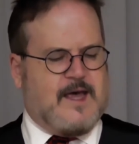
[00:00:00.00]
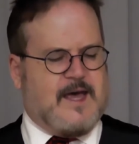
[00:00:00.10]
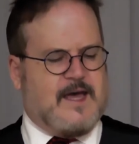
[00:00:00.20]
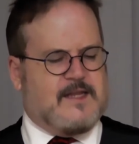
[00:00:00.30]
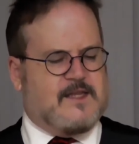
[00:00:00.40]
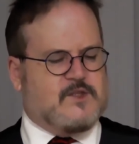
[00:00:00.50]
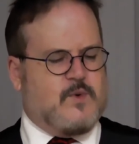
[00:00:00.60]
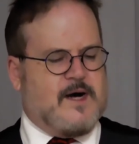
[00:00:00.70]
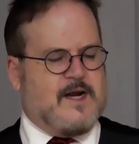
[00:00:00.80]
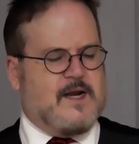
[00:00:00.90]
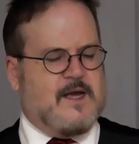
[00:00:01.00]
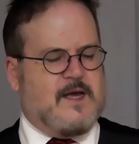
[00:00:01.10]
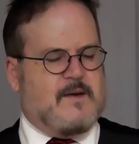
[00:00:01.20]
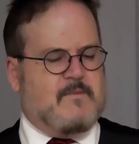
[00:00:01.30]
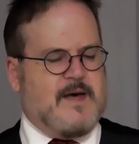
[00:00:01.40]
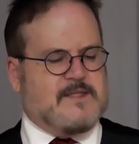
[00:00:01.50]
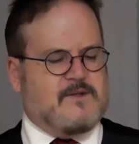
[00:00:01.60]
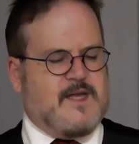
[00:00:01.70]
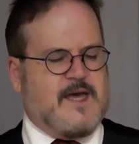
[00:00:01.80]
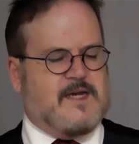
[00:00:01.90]
And this one,
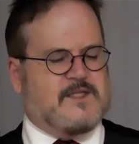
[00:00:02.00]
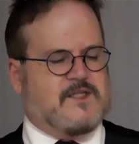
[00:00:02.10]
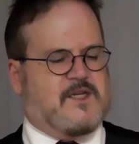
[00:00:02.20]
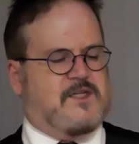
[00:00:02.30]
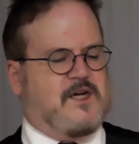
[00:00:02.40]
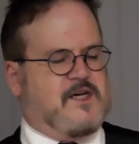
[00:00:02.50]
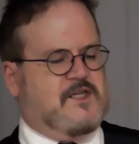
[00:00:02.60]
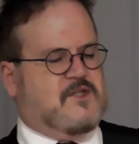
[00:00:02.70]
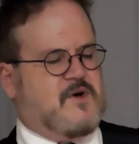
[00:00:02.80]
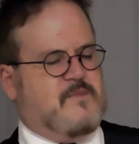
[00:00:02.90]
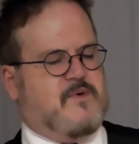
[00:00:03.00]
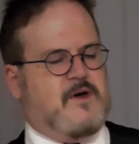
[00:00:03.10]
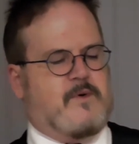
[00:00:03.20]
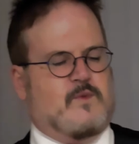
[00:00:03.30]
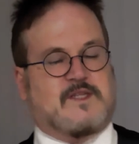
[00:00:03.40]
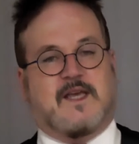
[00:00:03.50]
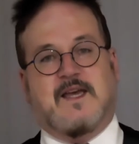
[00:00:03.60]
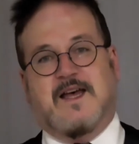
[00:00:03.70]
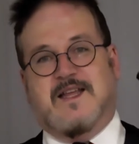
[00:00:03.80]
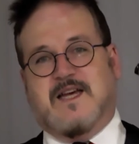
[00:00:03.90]
Basil Hayden's Kentucky Straight Bourbon
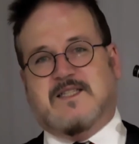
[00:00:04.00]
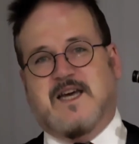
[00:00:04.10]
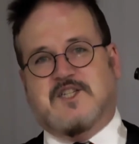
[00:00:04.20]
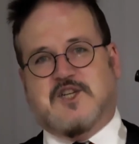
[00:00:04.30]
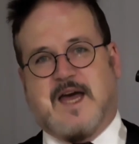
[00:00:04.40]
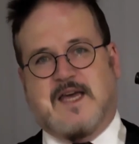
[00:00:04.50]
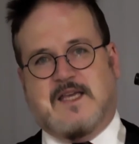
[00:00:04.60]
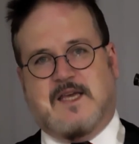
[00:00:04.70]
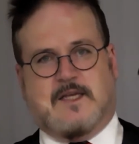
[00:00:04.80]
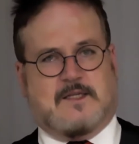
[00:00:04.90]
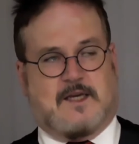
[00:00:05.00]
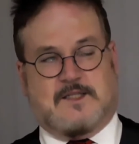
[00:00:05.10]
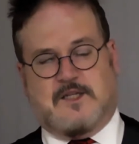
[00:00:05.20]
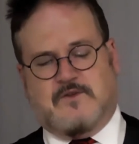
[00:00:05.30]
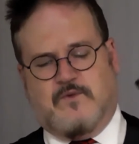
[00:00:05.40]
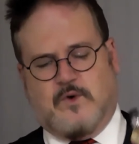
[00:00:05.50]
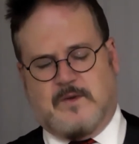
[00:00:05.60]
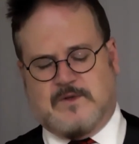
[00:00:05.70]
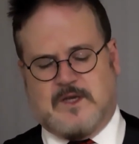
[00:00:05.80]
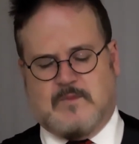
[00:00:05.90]
Whiskey, that's aged 8 years. It's just
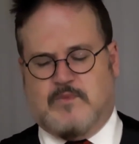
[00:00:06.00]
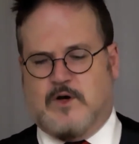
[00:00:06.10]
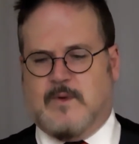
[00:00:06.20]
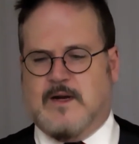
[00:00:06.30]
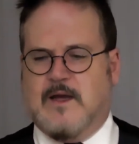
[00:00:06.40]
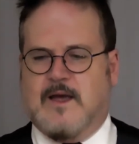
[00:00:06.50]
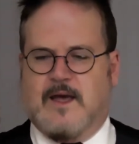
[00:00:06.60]
40% bourbon.